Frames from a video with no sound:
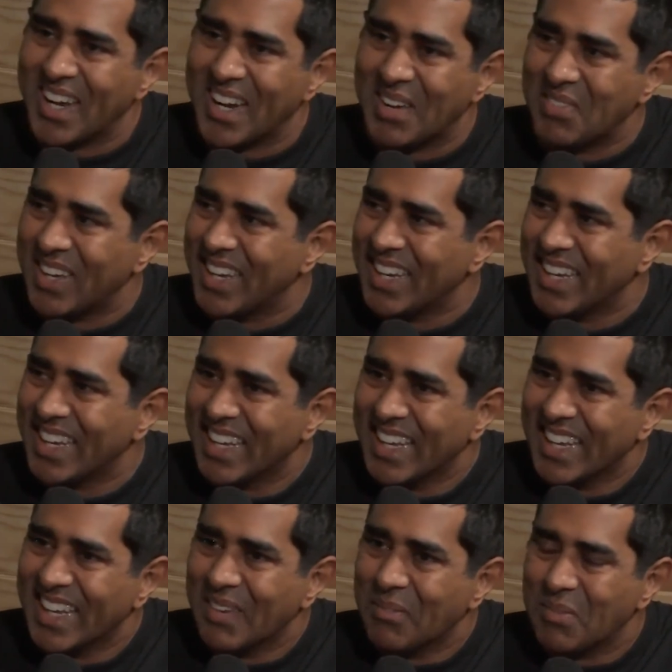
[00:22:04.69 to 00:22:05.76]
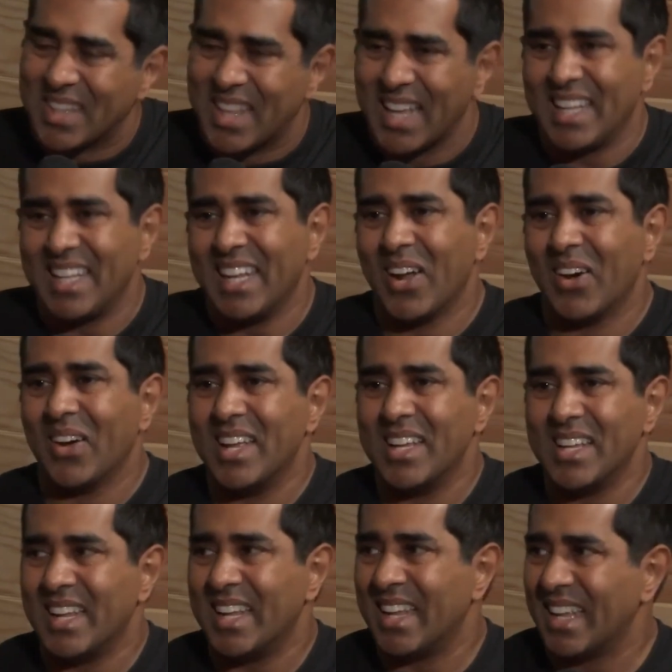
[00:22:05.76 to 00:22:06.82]
You said the
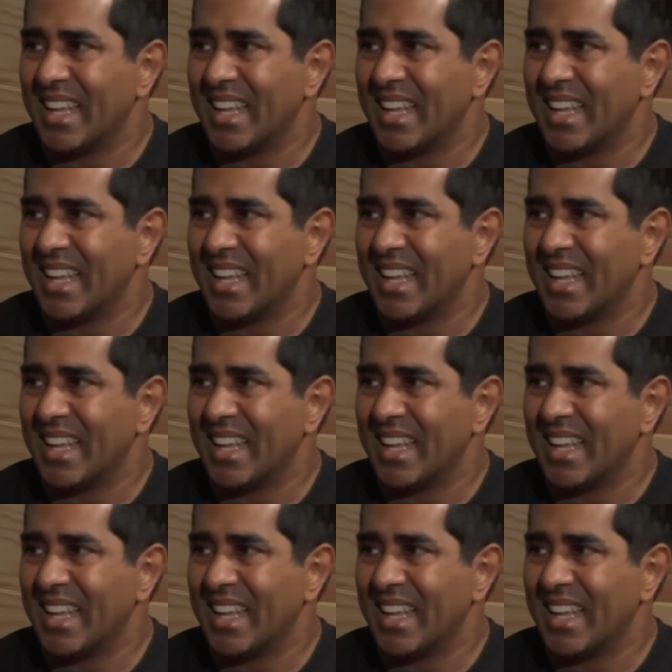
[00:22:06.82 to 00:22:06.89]
don't part.